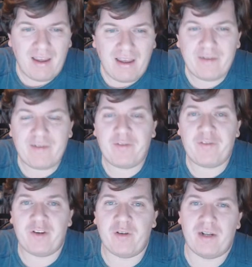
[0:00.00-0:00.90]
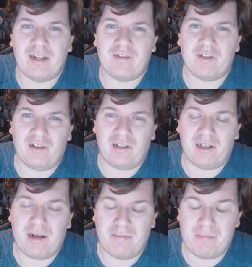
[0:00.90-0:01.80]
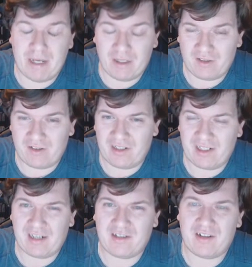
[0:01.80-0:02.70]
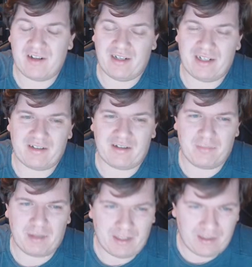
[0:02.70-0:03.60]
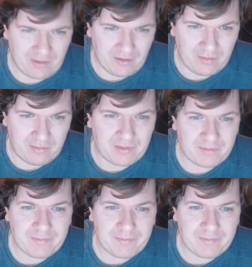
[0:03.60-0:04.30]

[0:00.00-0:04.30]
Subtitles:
have a few levels under their belt so they're not starting as complete noobs.